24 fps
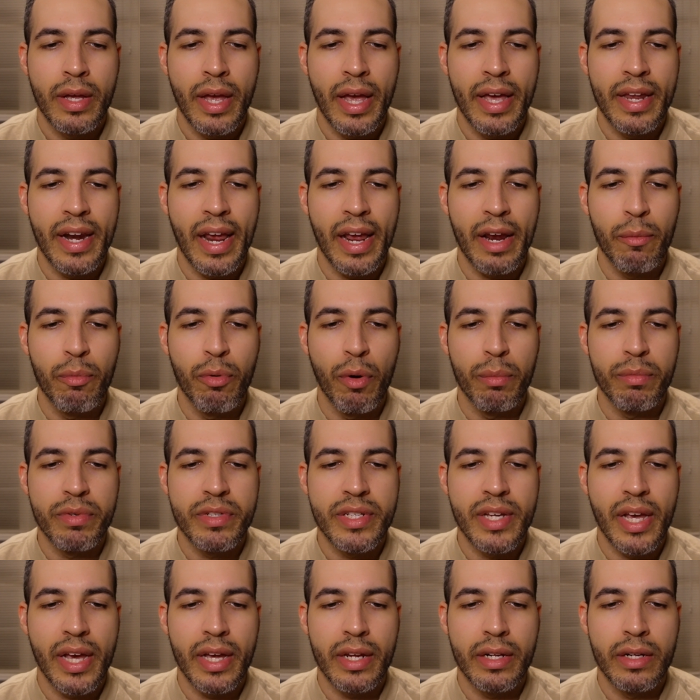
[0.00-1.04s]
And Abram
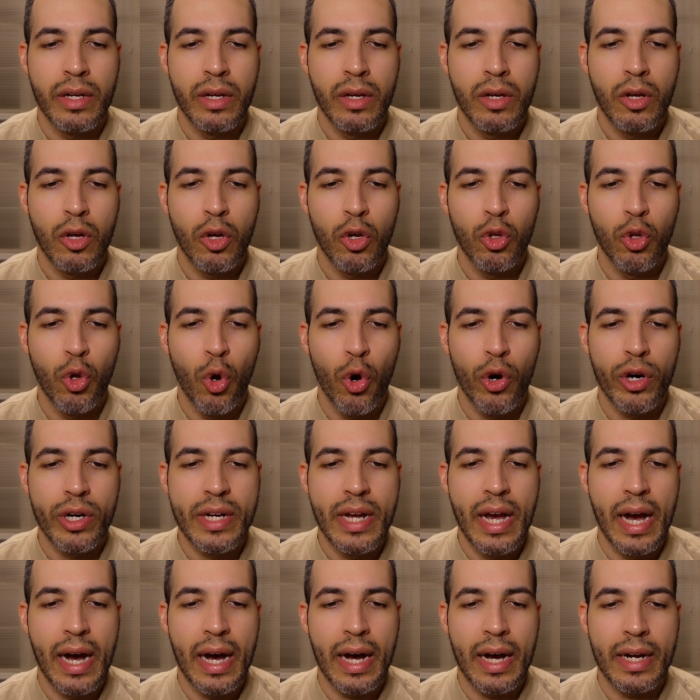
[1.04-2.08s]
said, Lord
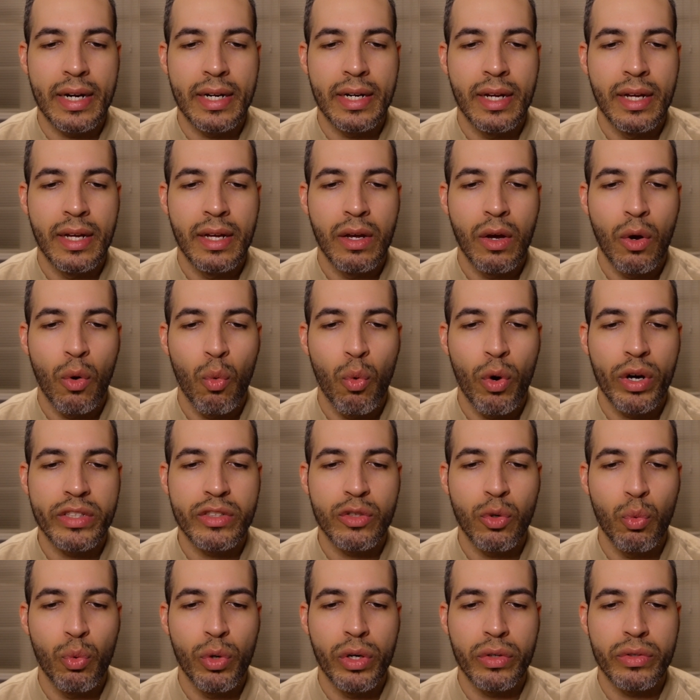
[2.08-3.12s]
God,
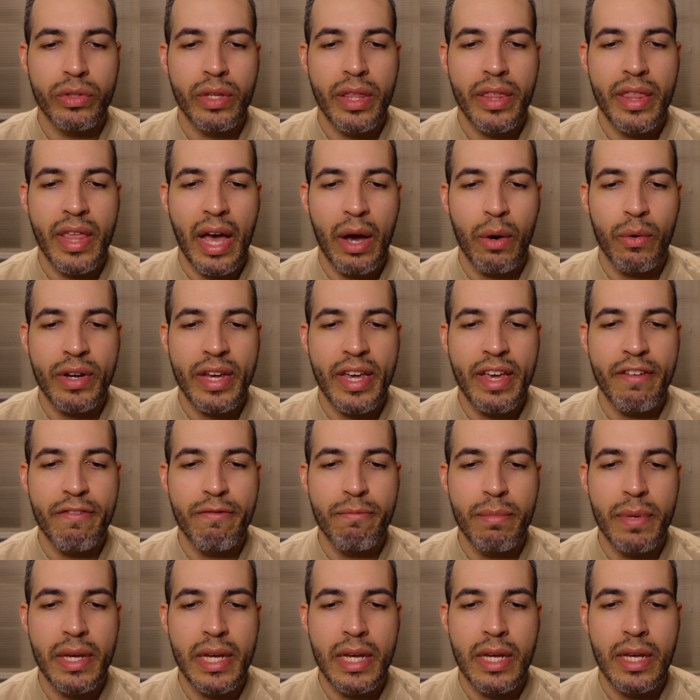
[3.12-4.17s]
what wilt thou give
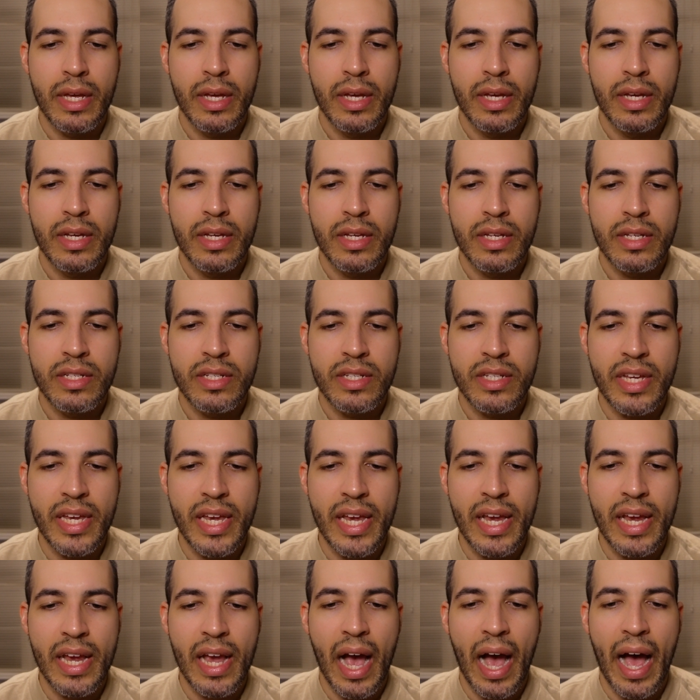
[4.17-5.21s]
me,
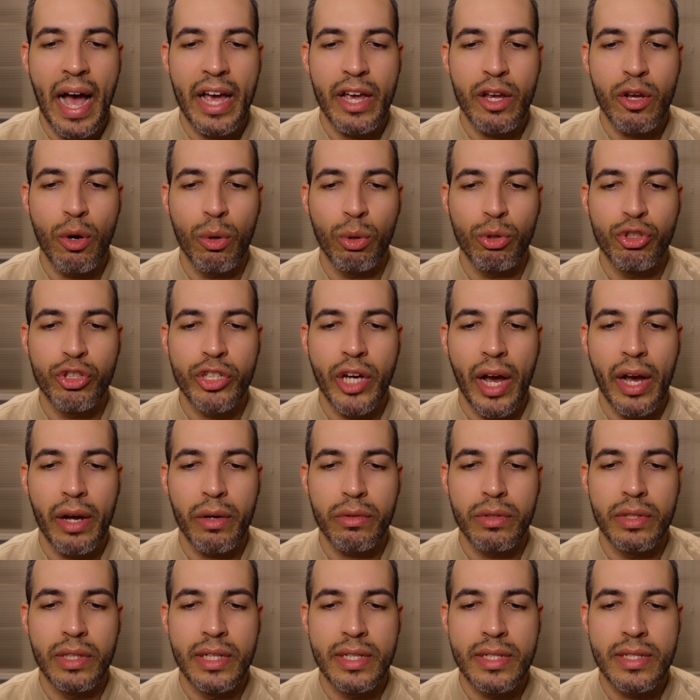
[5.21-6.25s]
seeing I go
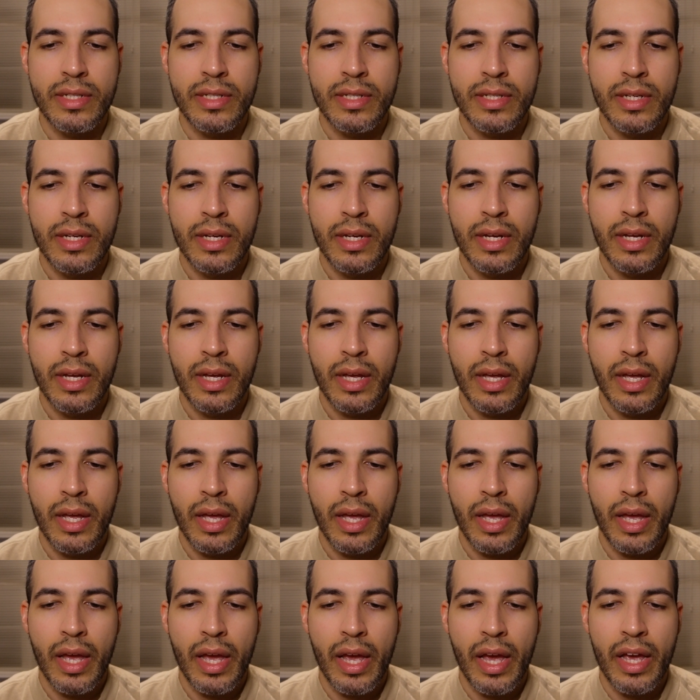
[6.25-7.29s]
childless?
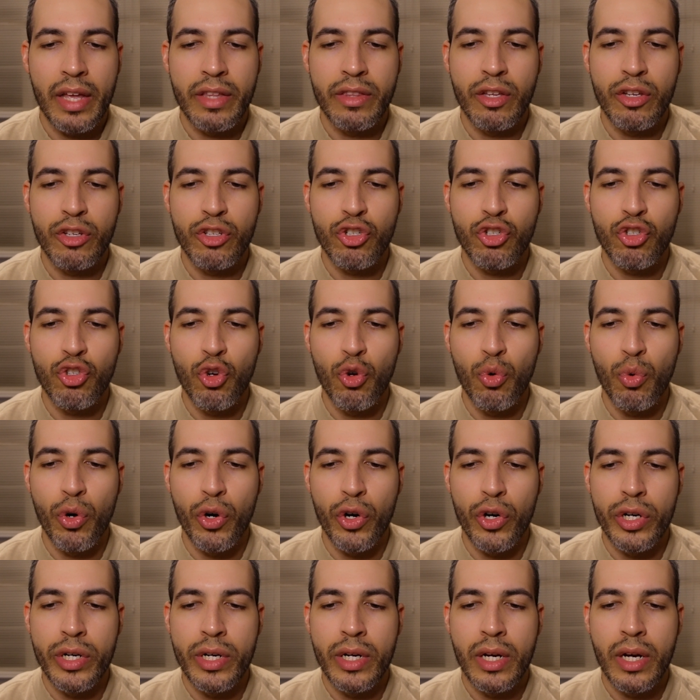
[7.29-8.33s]
And the
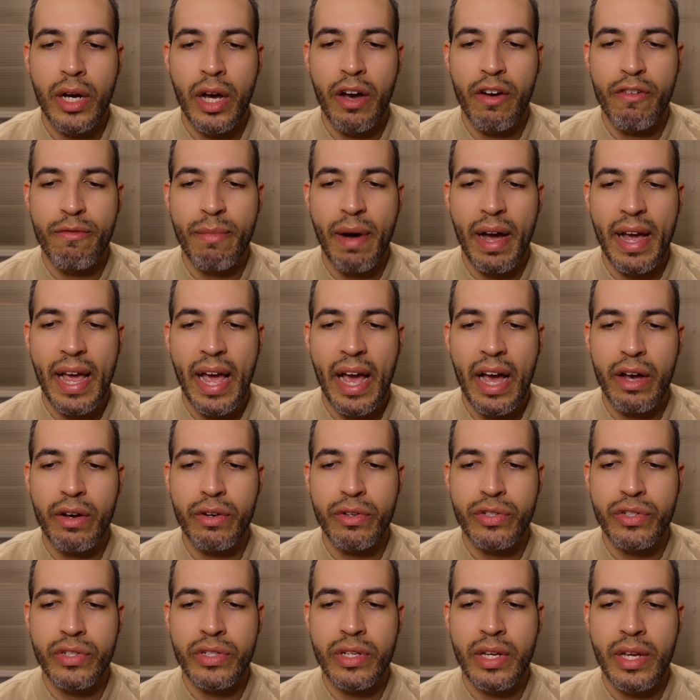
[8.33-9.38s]
steward of my
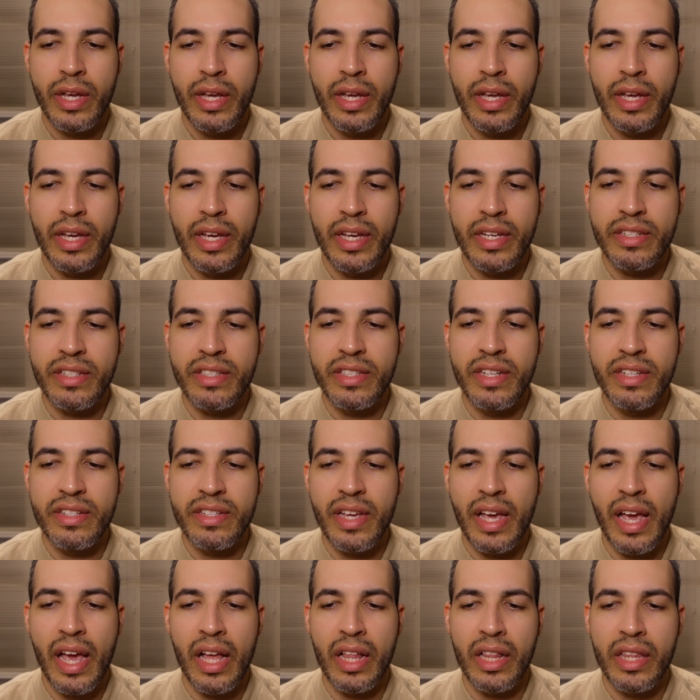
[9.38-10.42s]
house is
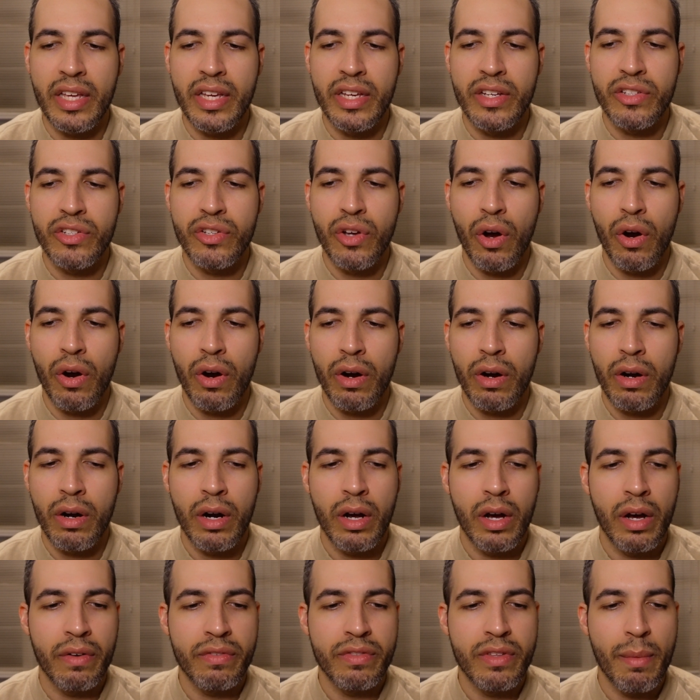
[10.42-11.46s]
this Eliezer
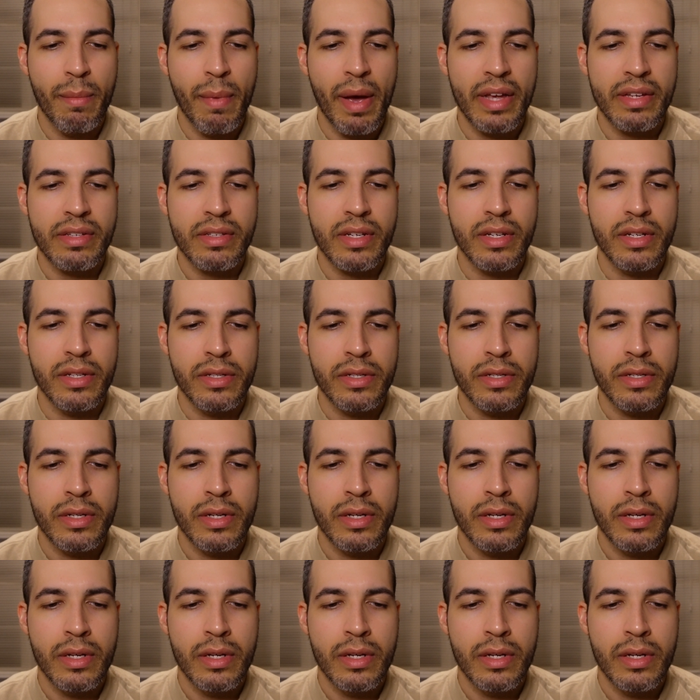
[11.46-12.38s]
of Damascus.